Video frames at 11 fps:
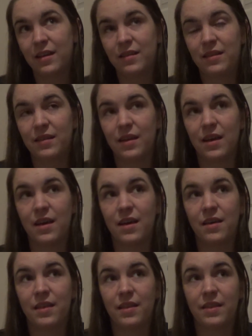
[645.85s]
to
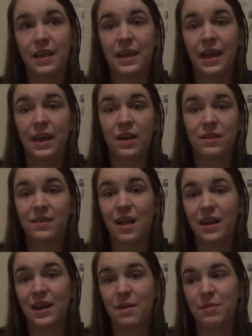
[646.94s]
then thinking it's not
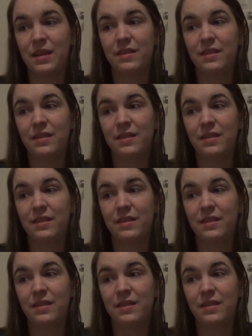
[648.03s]
going to be